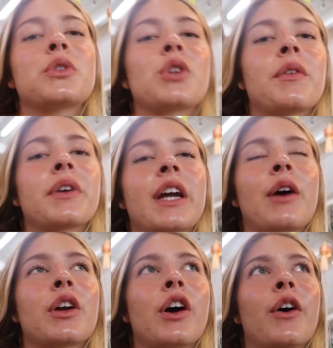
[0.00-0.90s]
still have like an
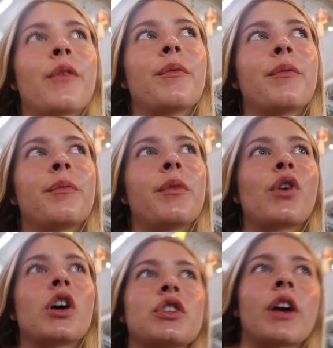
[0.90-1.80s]
hour to go before
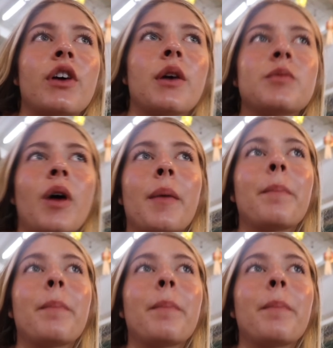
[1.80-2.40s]
our driver comes back.